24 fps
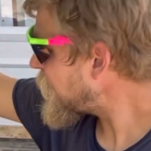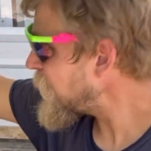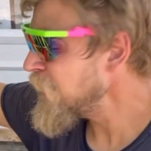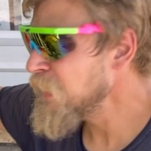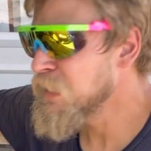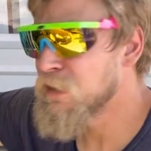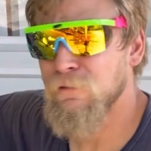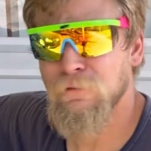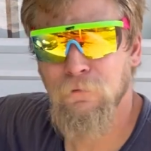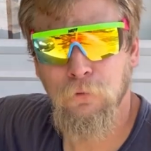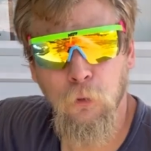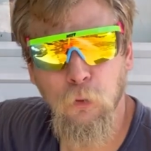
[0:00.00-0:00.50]

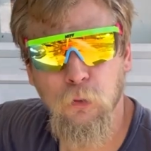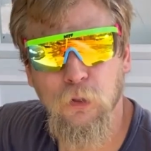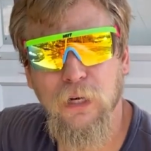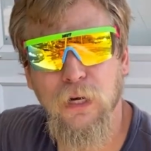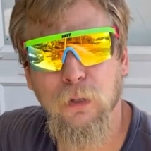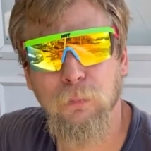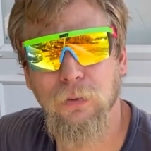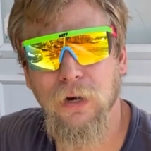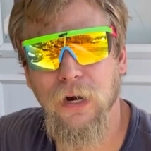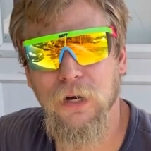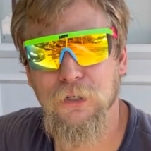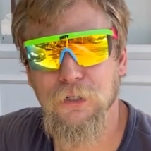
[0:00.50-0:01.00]
at full
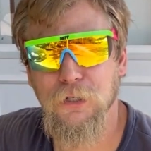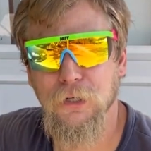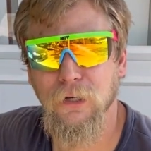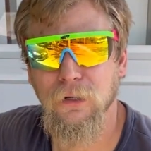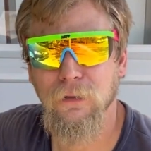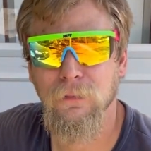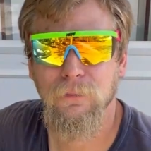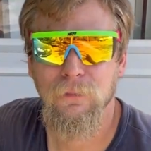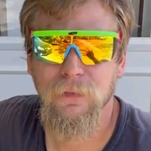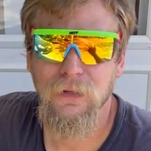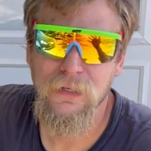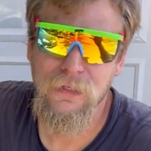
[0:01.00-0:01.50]
air pressure.
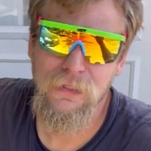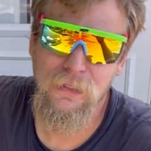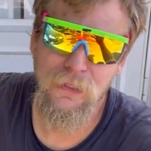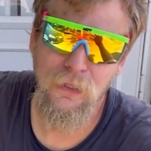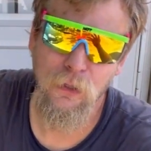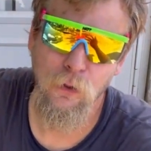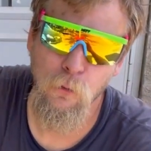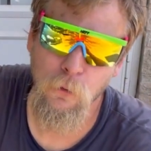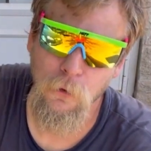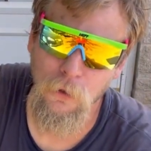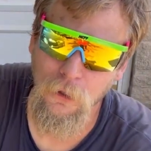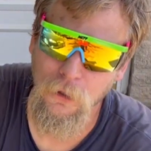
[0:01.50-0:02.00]
It
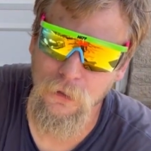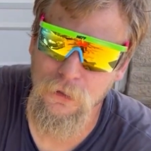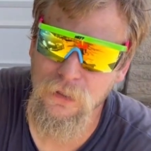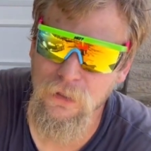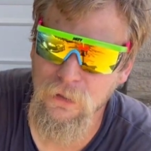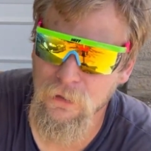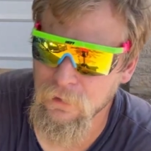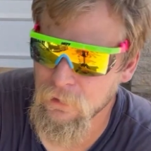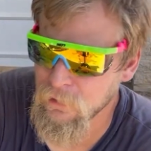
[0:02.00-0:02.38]
still worked.